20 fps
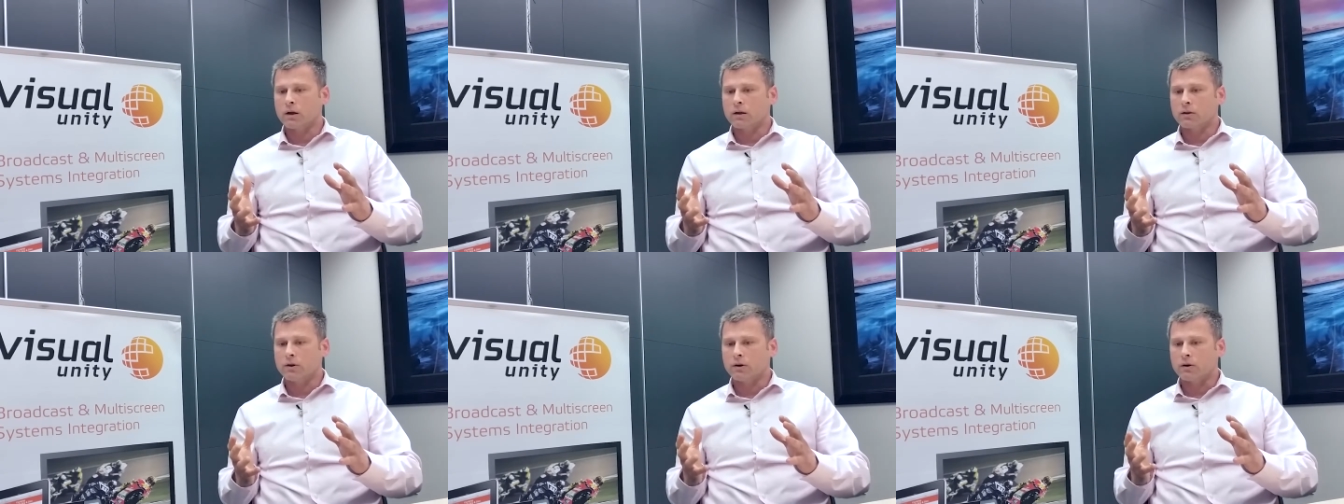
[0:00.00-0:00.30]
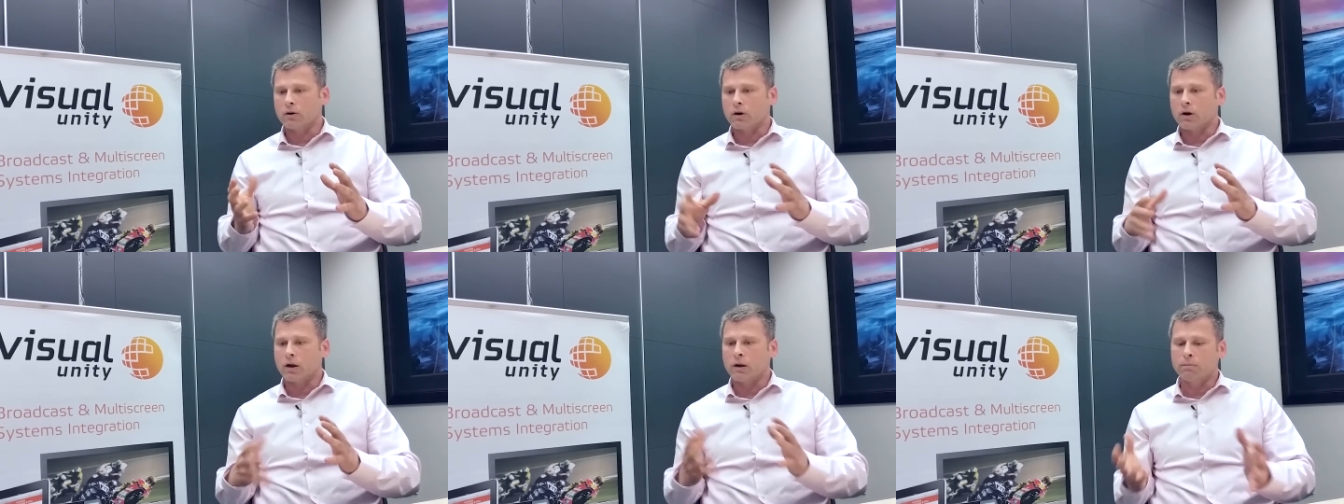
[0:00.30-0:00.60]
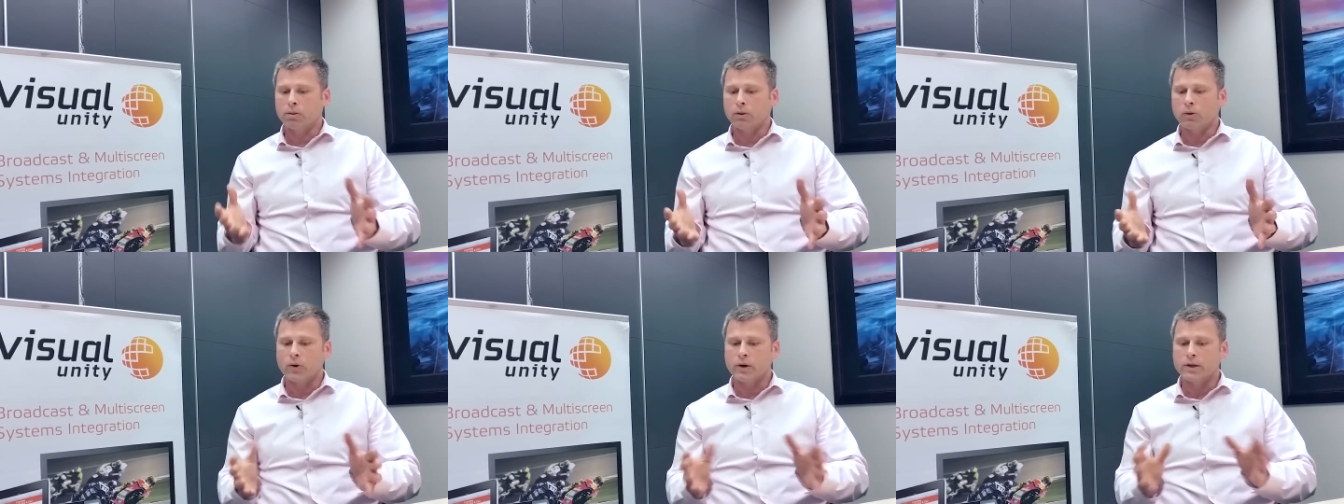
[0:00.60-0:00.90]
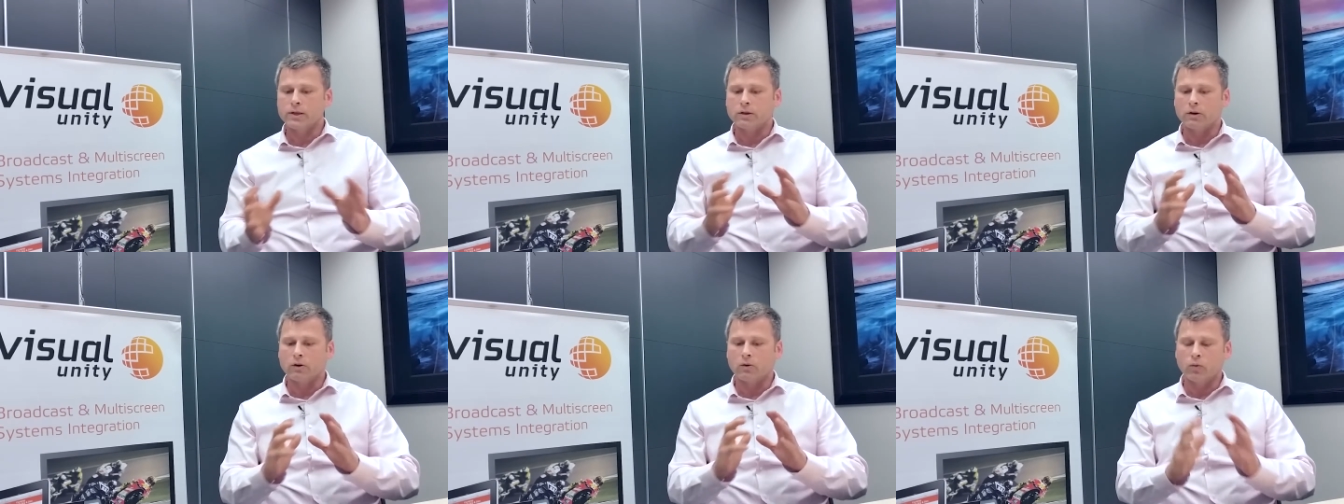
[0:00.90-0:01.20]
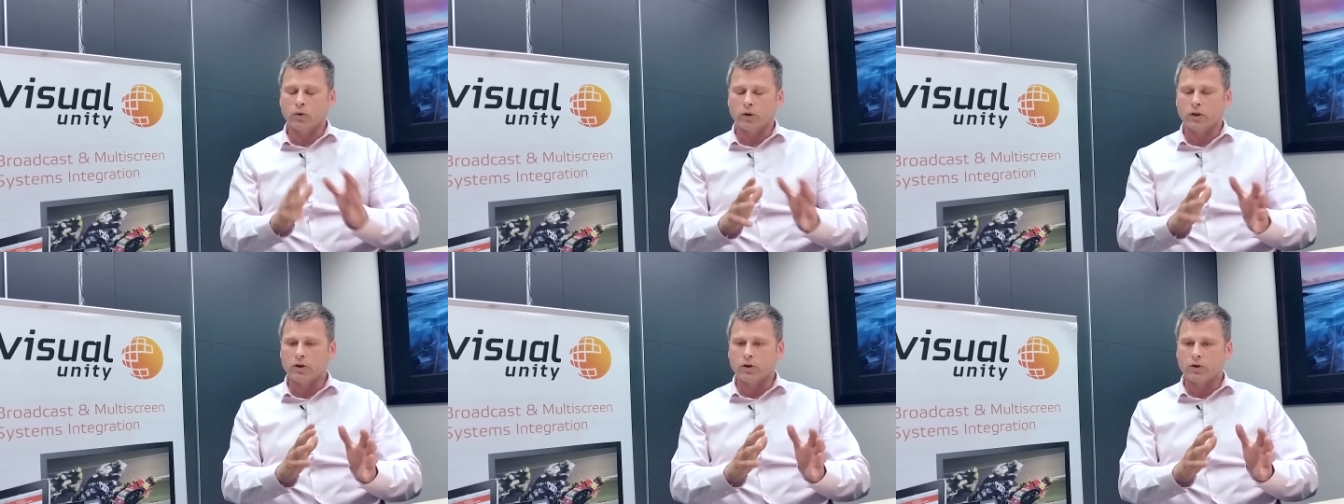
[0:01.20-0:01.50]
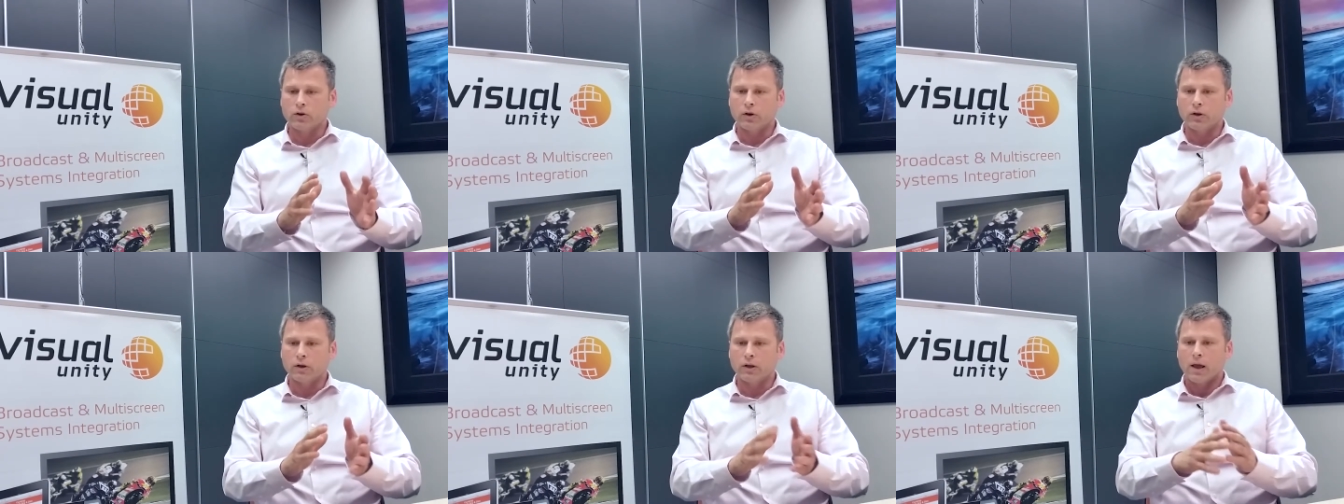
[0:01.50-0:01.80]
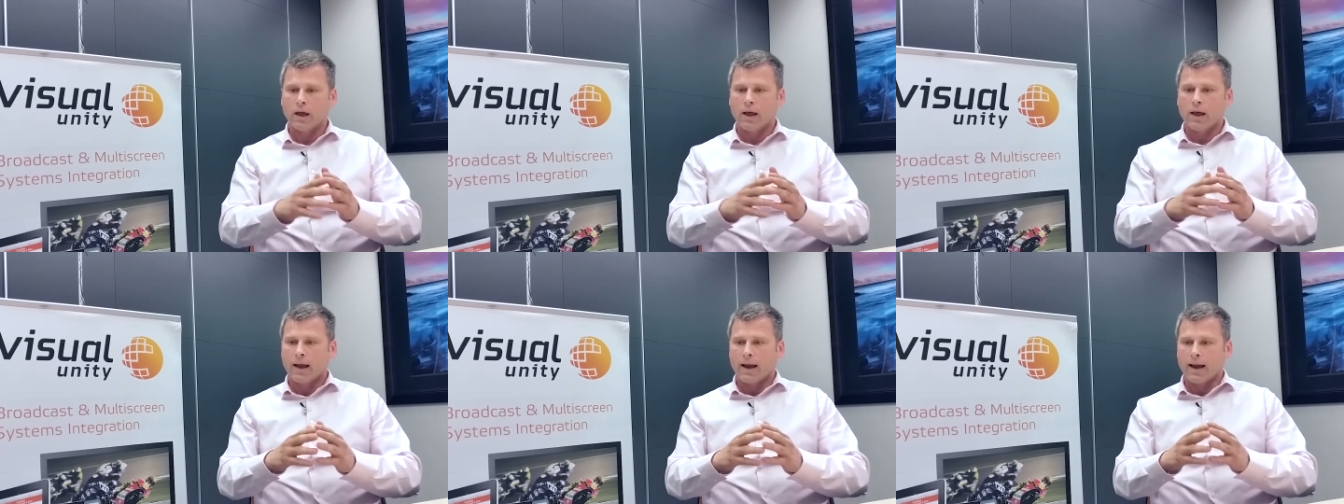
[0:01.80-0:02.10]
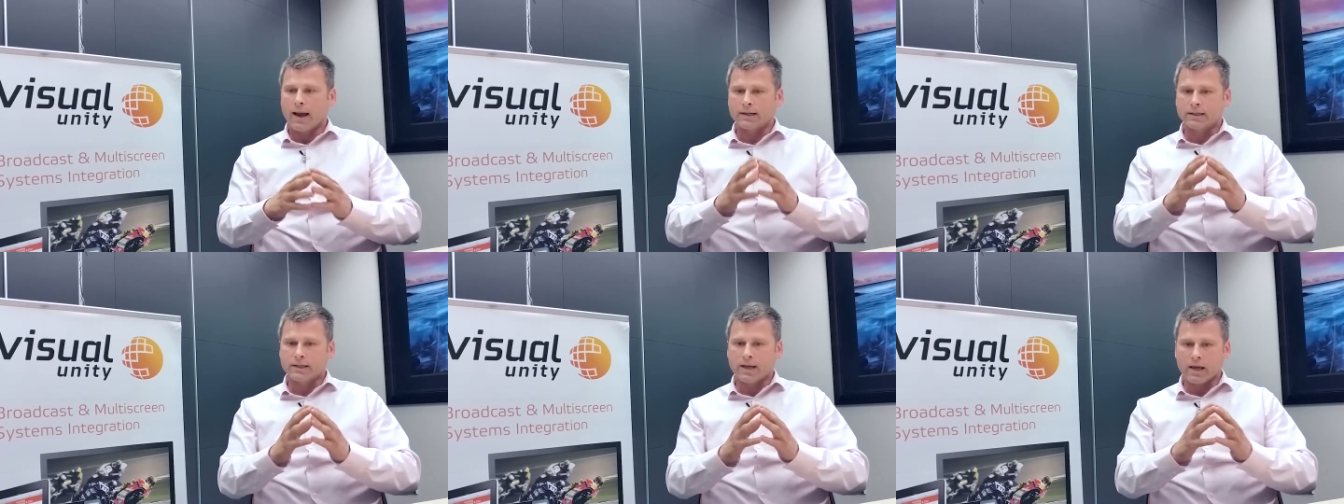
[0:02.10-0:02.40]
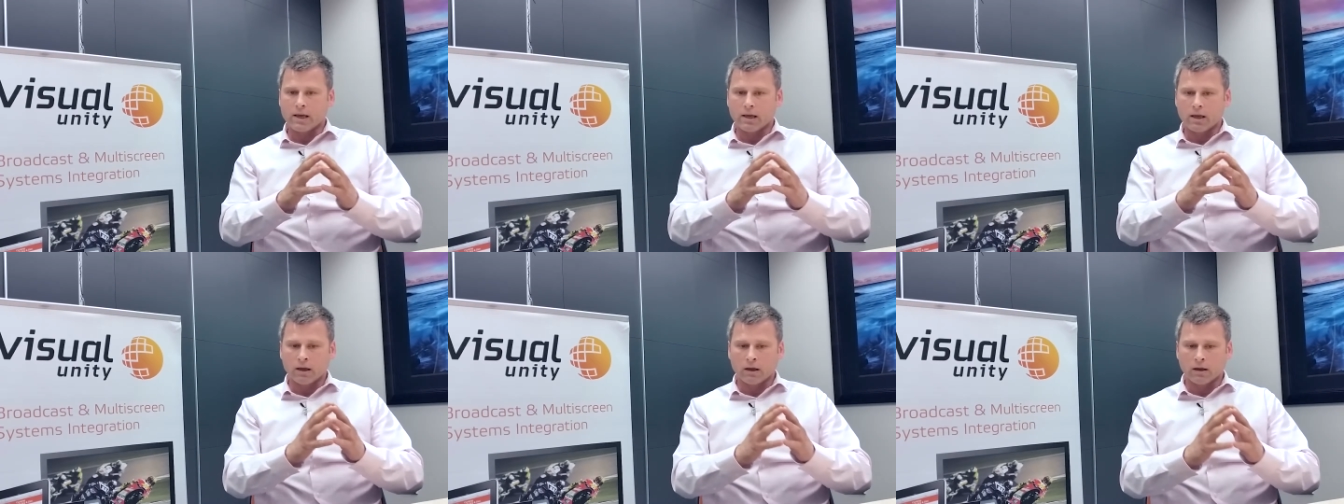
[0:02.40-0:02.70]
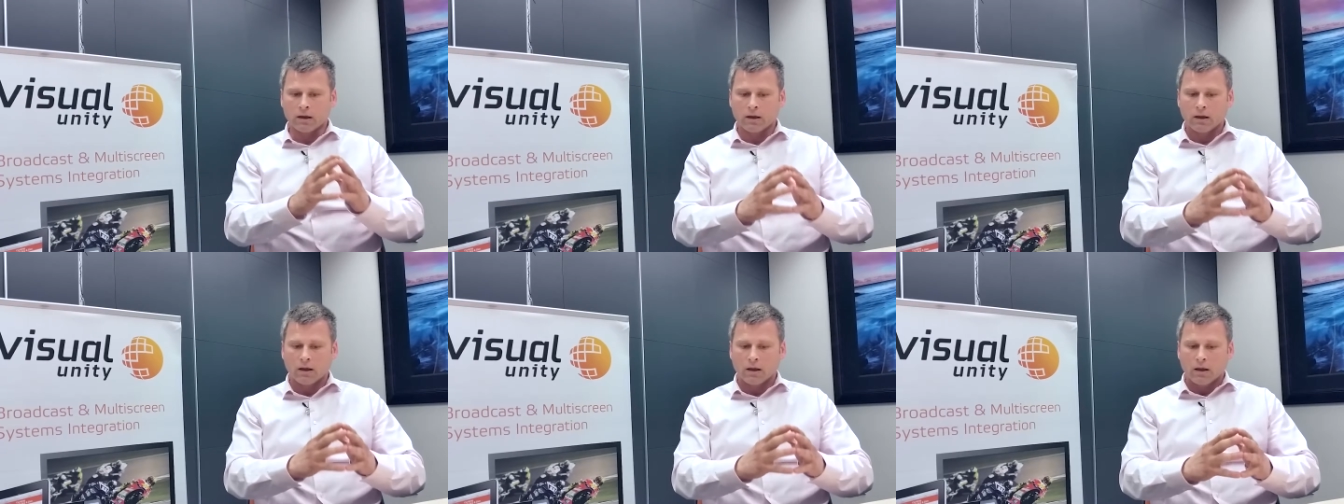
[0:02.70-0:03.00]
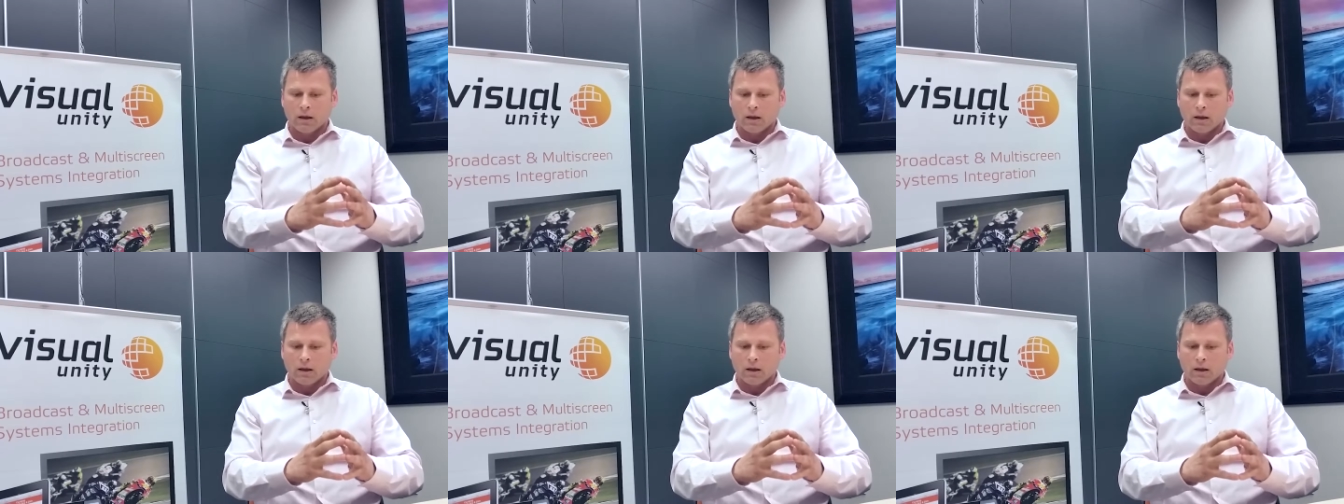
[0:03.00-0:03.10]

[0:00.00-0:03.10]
there are employees that are really good at taking